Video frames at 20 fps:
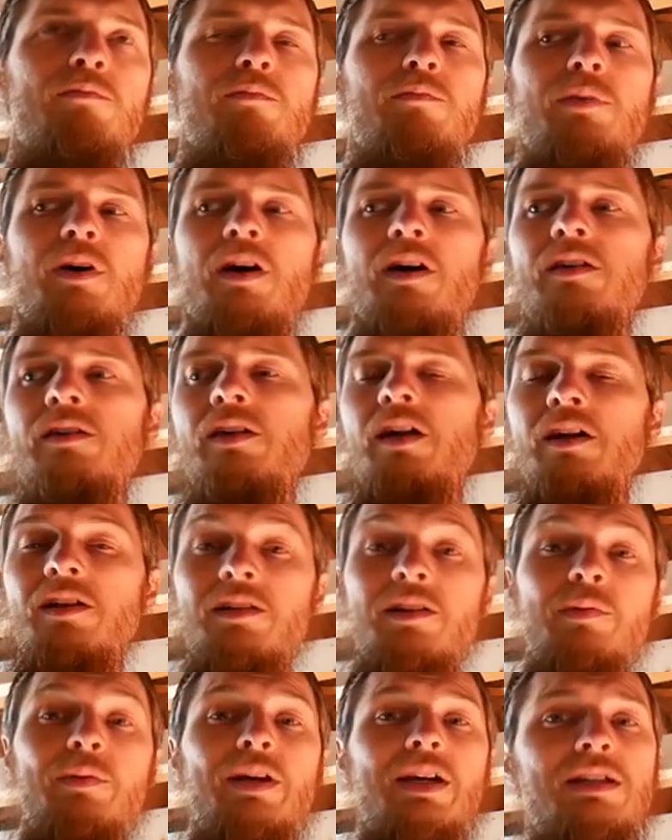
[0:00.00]
but
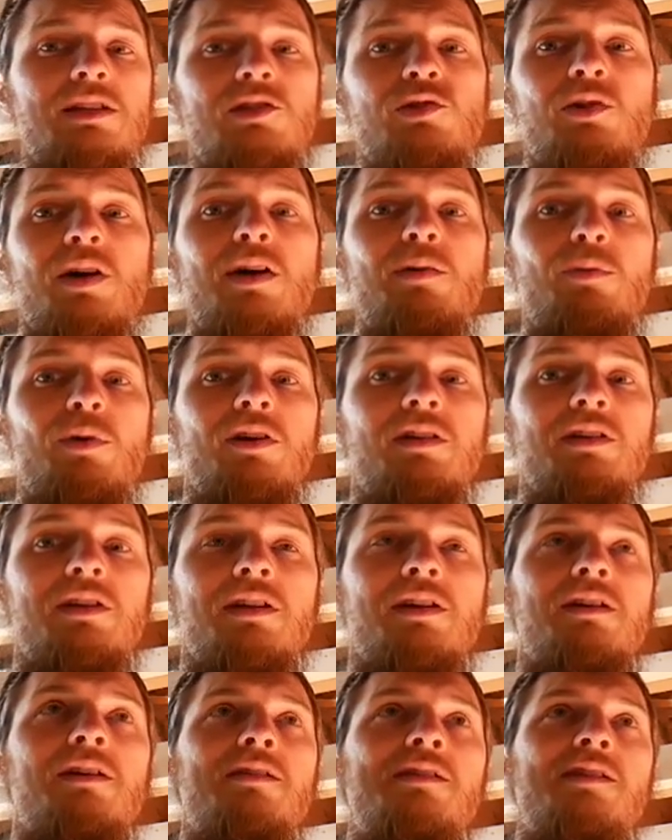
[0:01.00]
luckily we got the drywall in
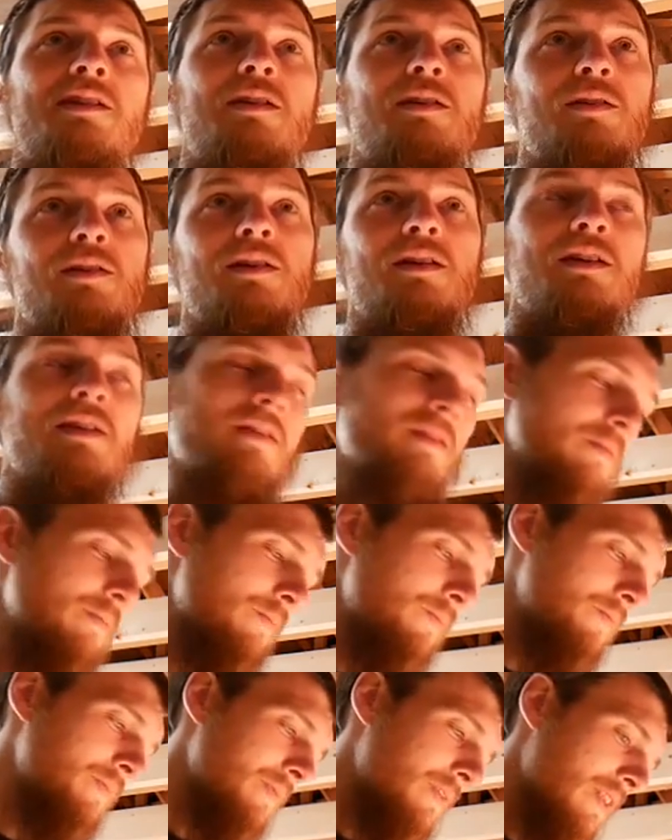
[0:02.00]
here, so
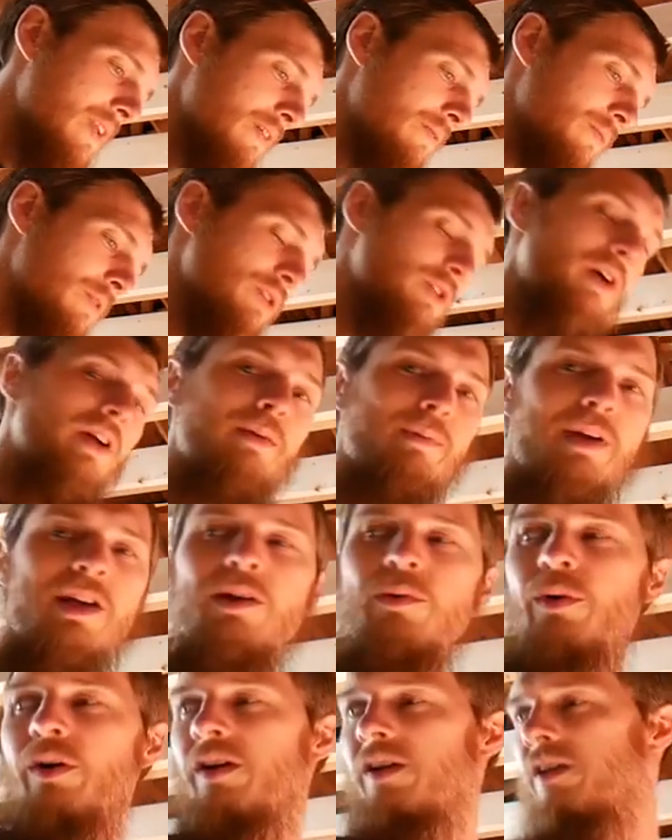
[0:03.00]
we'll try to make
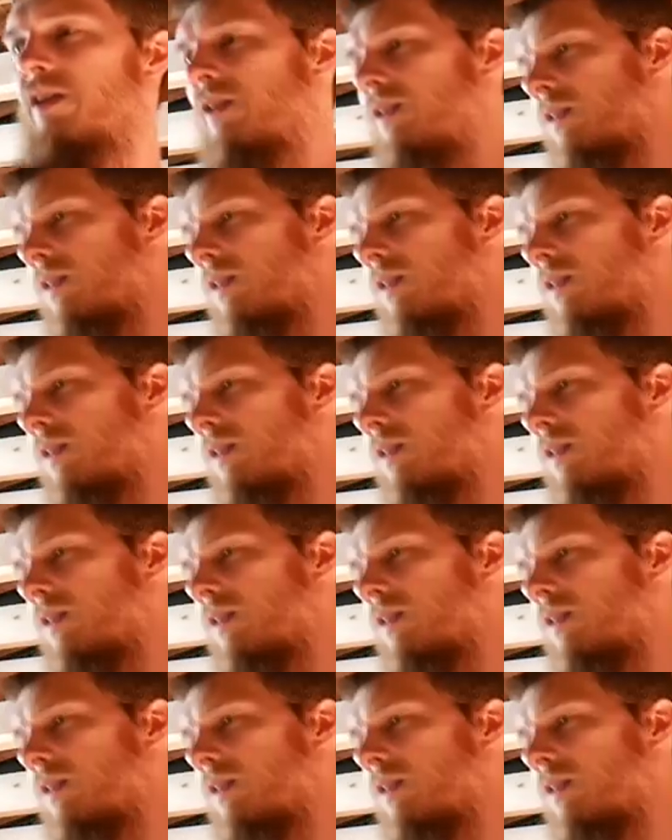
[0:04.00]
it work.